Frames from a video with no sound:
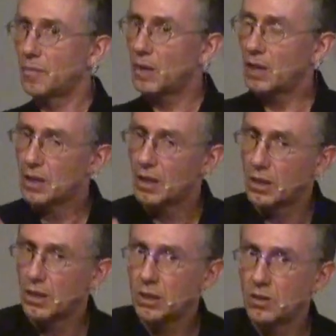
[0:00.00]
but
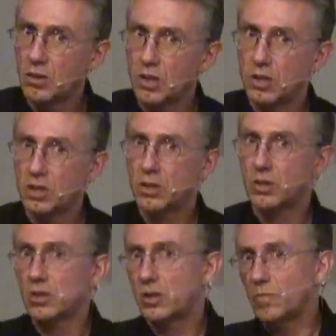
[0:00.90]
you
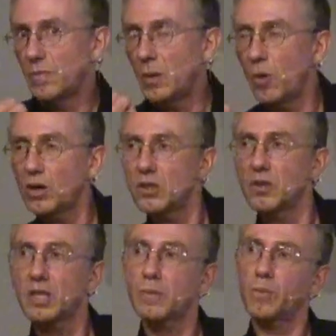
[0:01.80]
may want
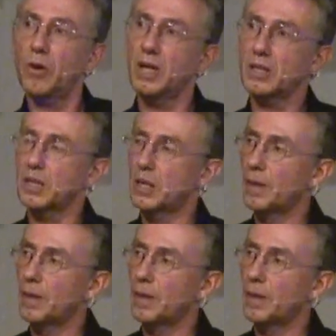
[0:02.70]
to explore it